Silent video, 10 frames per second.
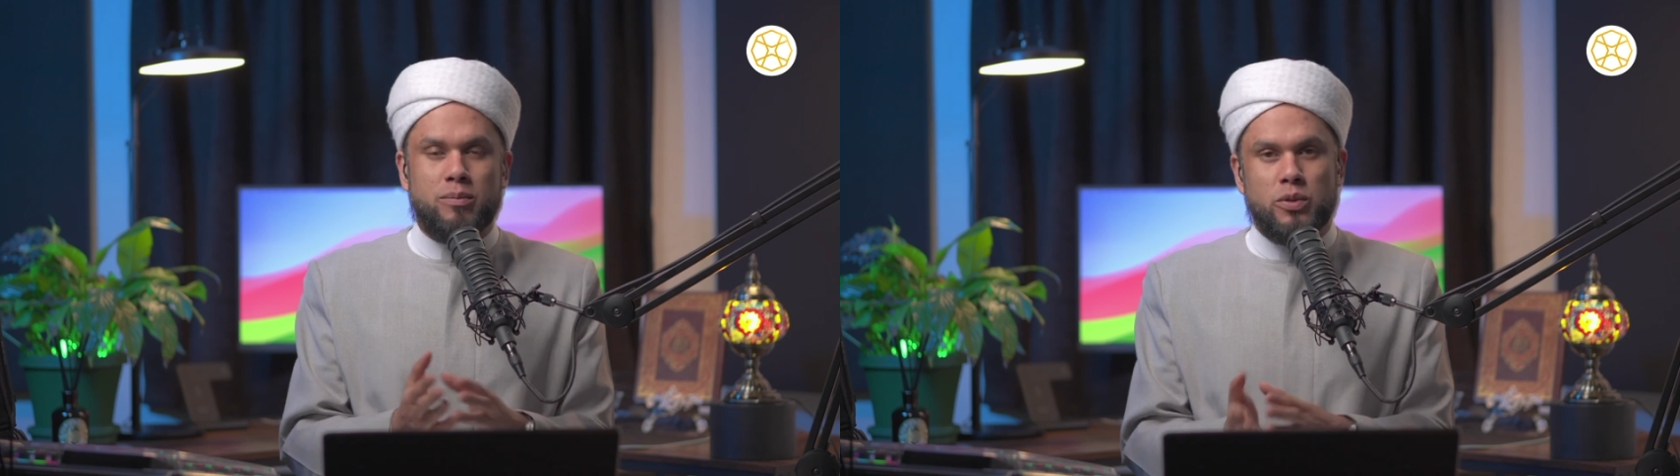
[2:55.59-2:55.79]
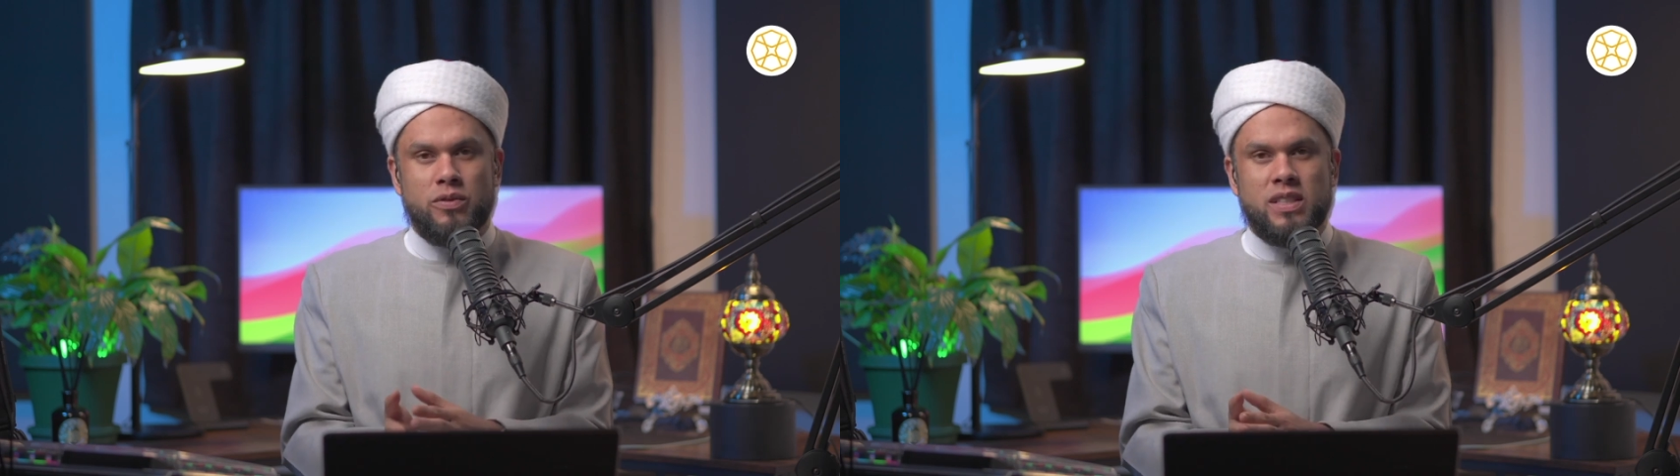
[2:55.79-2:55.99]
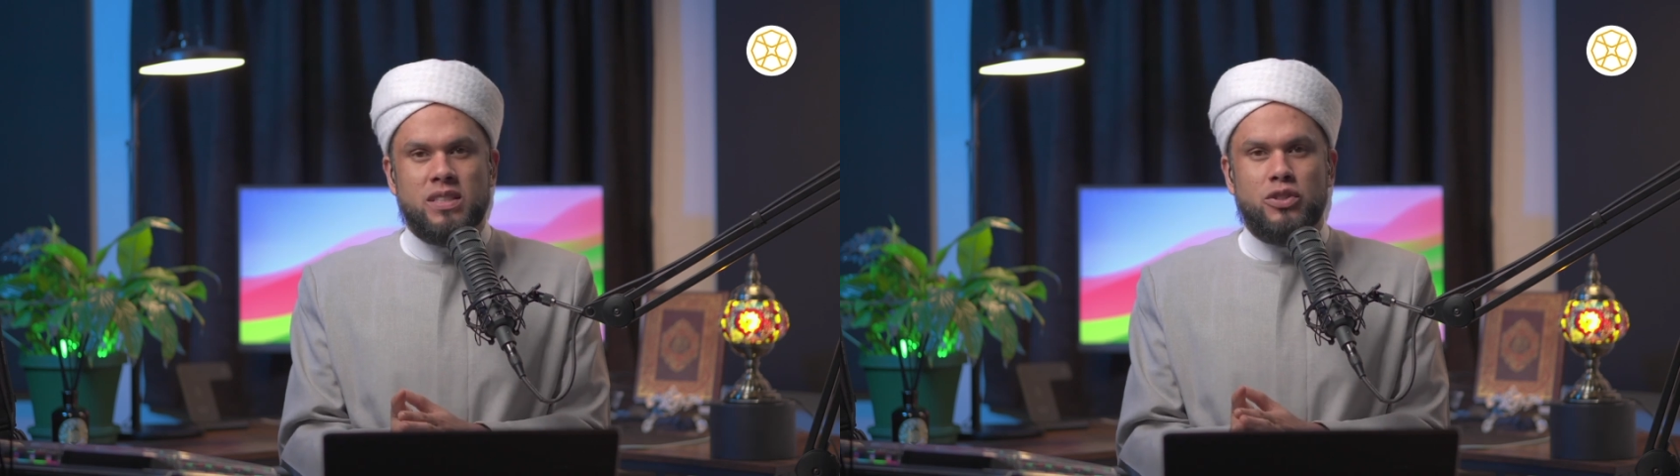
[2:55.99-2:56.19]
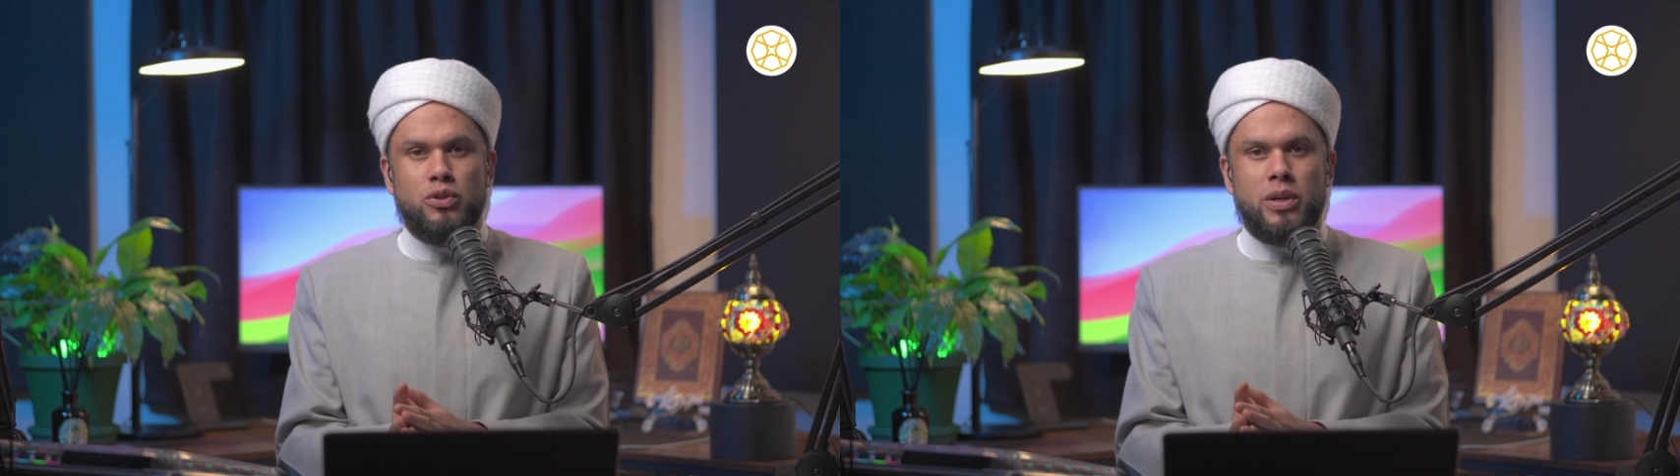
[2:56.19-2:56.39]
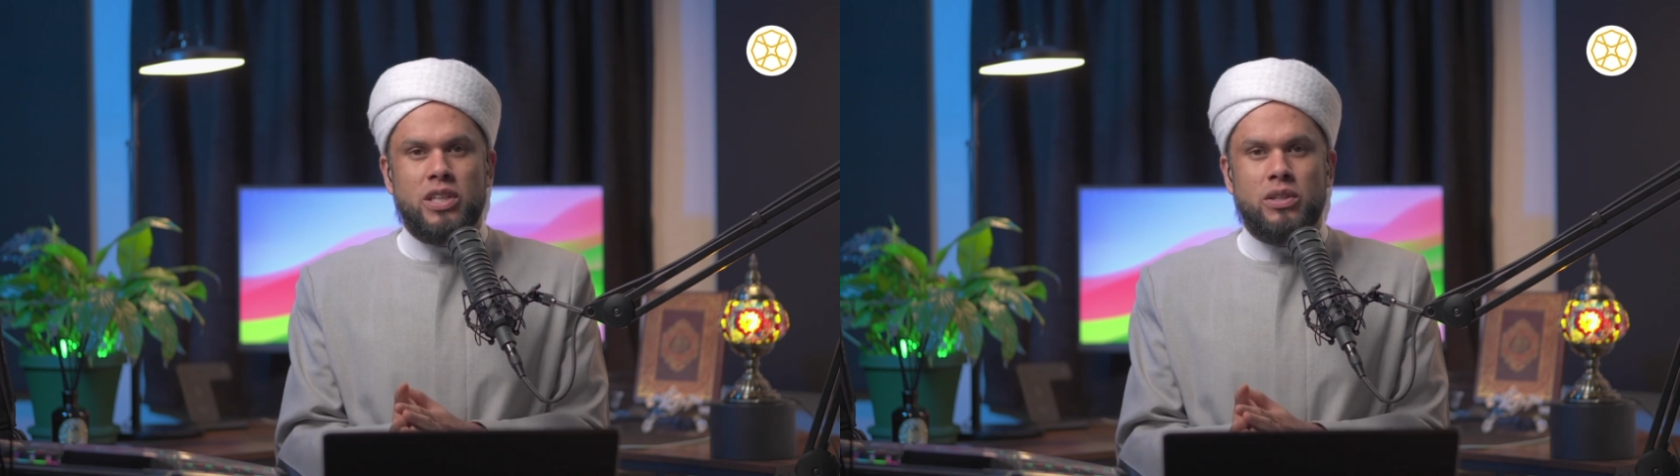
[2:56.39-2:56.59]
Remove this
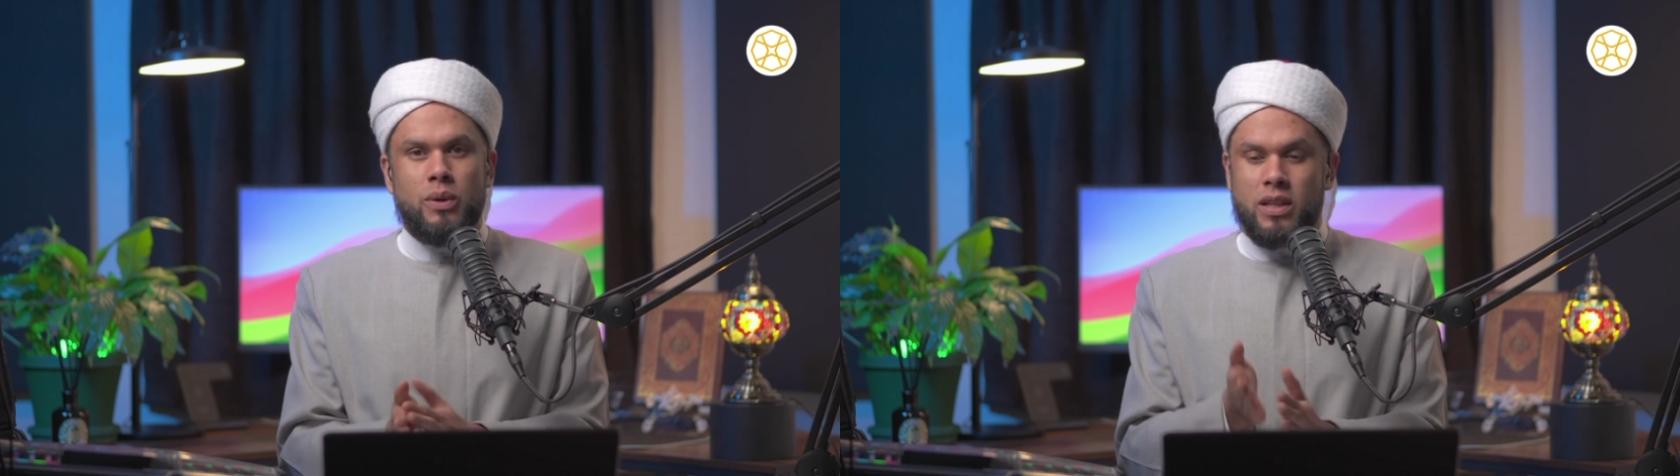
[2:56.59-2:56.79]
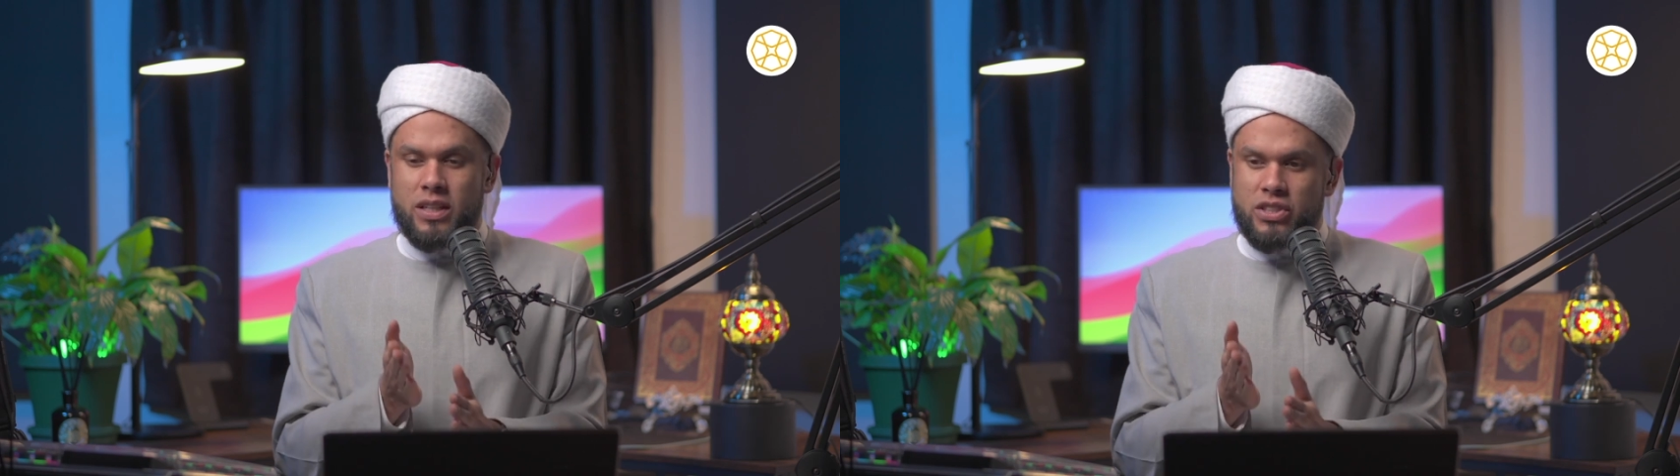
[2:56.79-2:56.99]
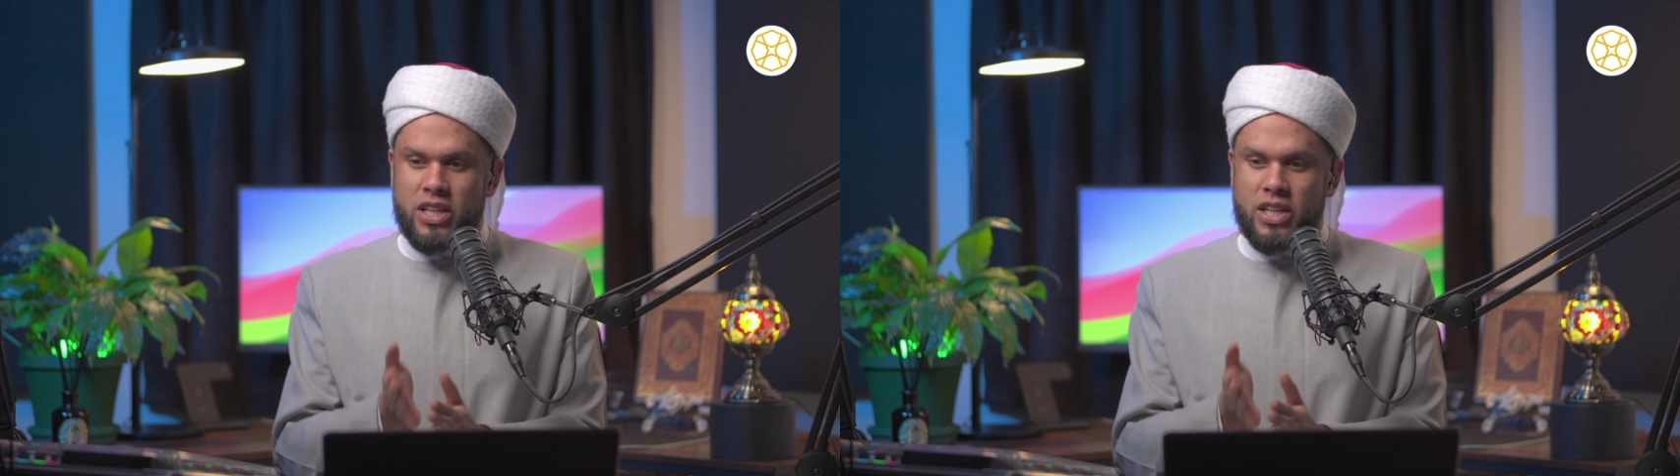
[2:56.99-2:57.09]
situation. Allah,